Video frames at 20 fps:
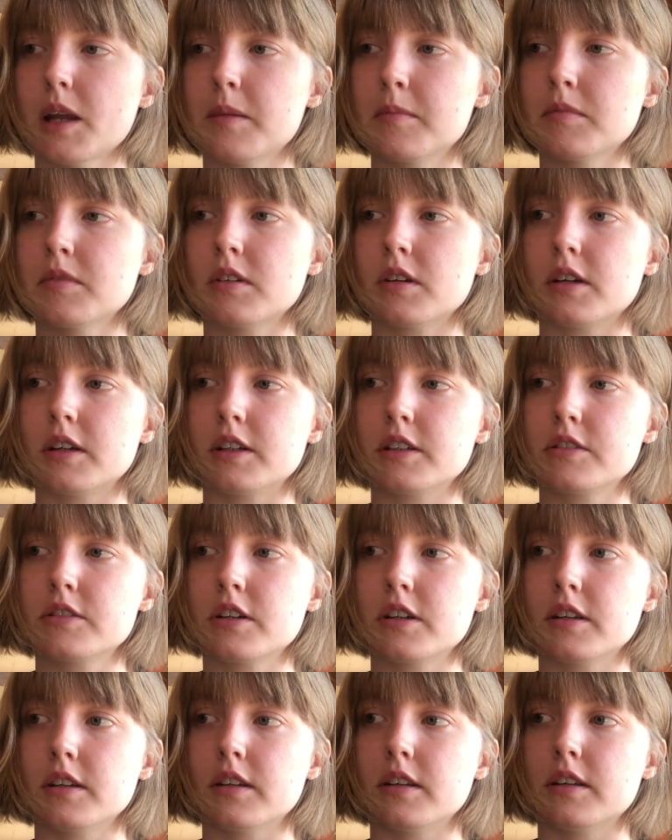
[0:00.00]
I'm sorry,
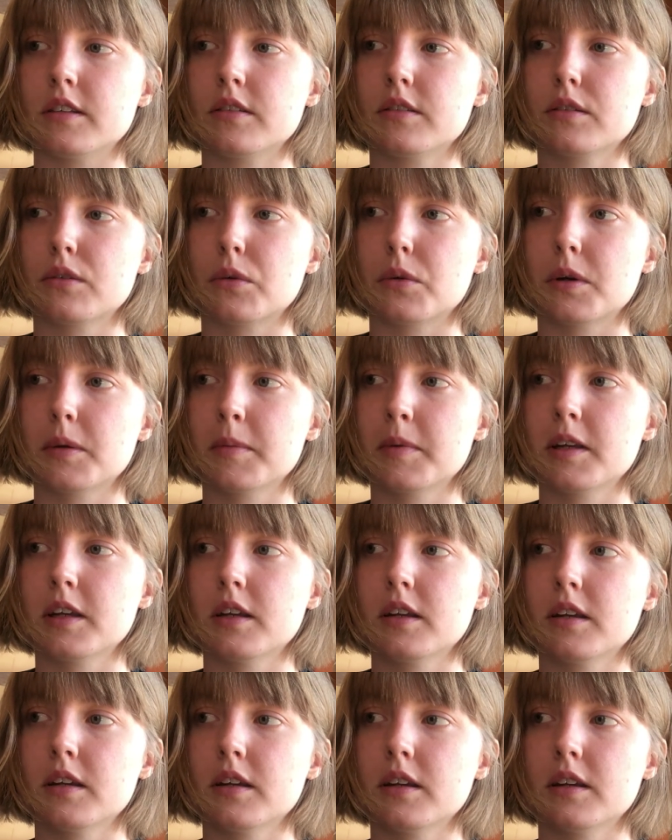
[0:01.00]
Charlie is
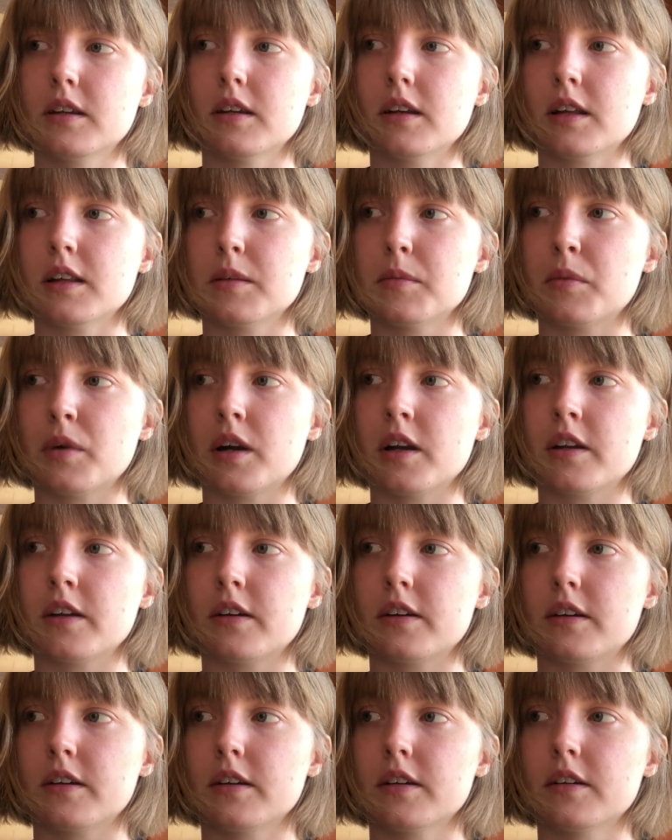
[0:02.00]
squirming on the
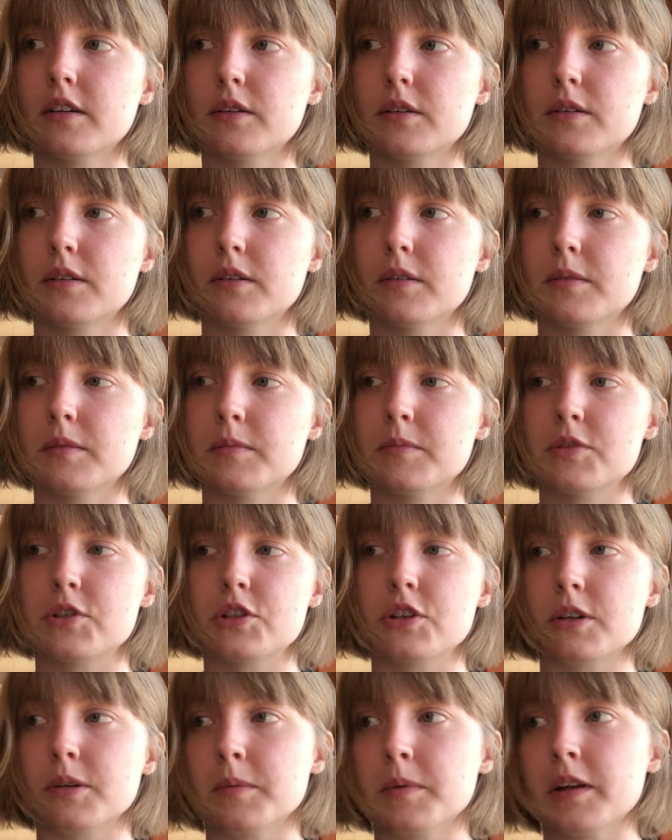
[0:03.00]
monitor. I'm
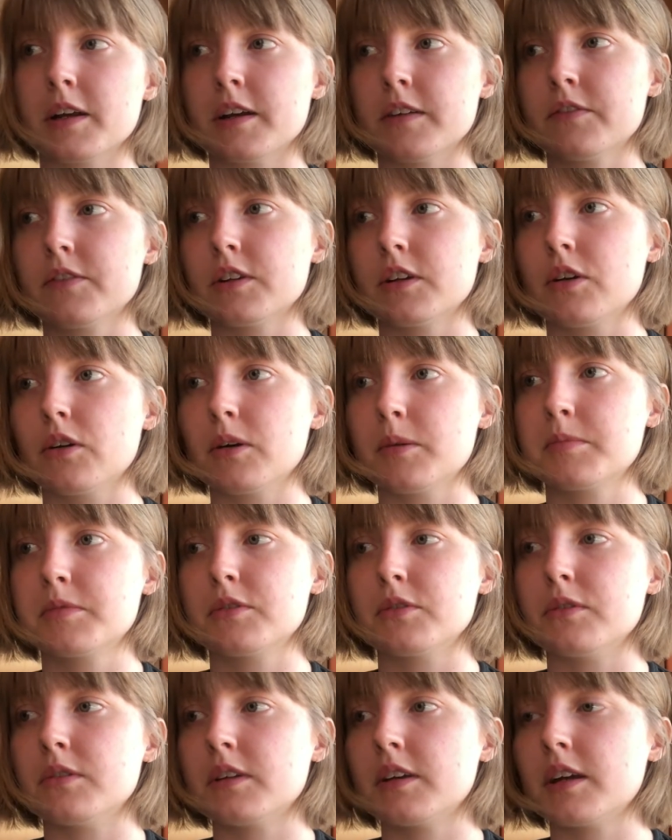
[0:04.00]
sure I'm gonna have to go up
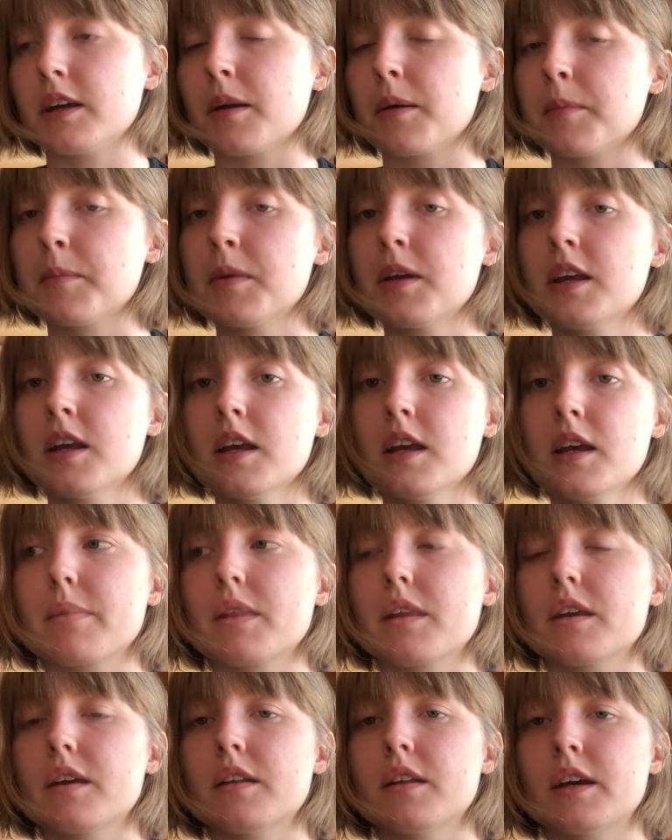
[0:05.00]
soon and get him.
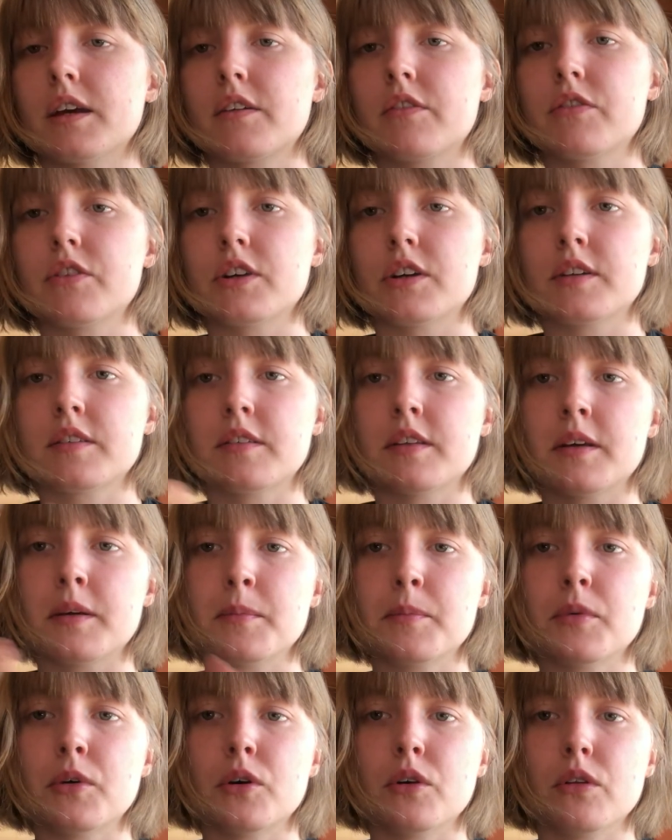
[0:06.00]
Like, for
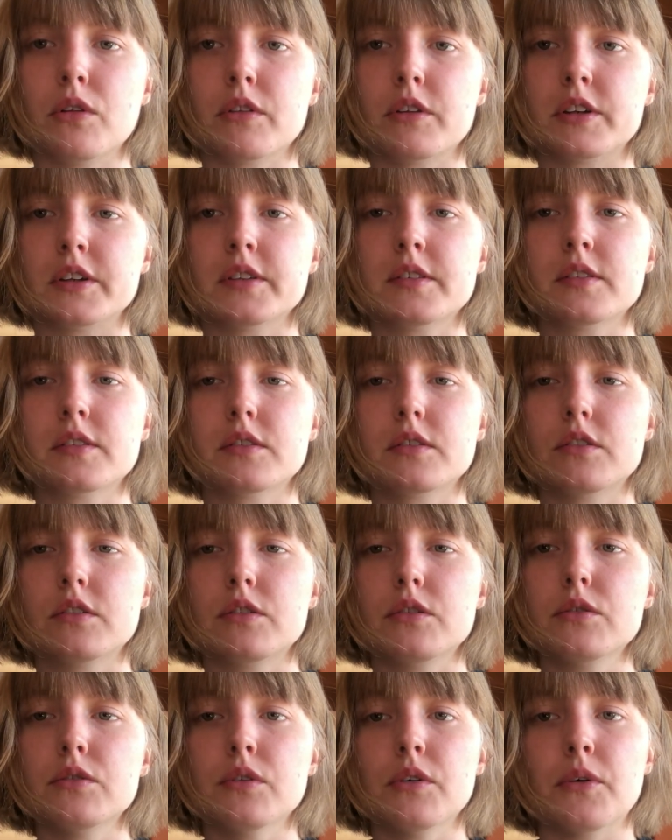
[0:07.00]
example, there's
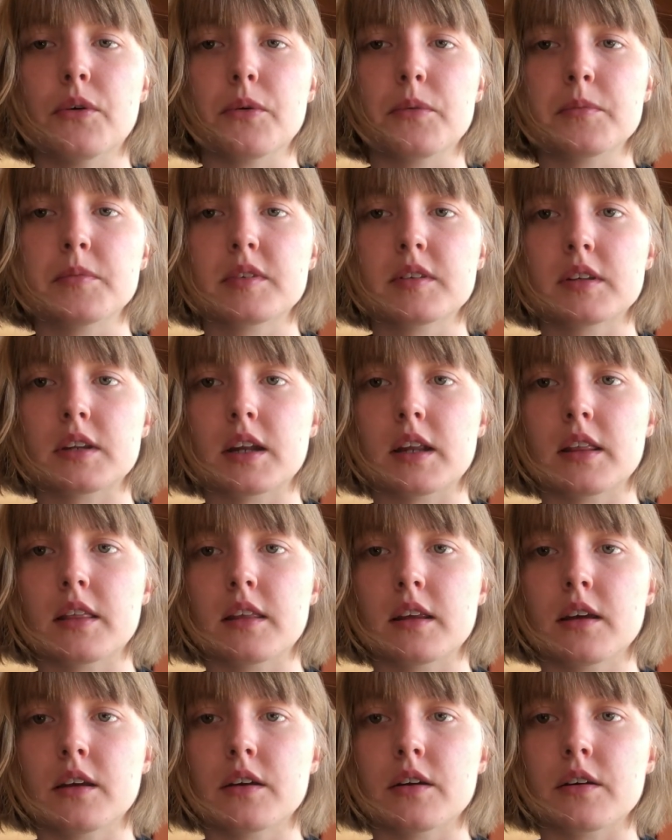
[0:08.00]
two homes that I
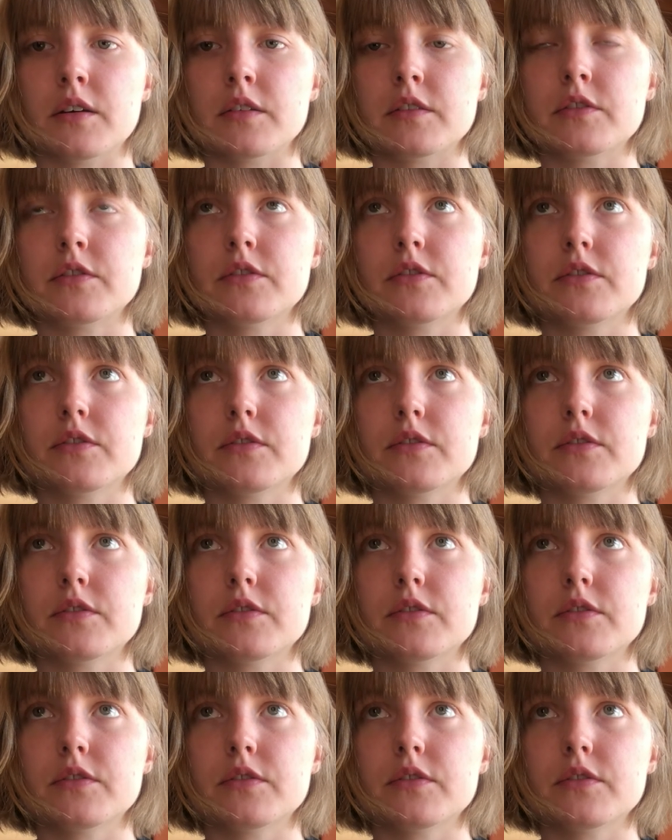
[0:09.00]
think of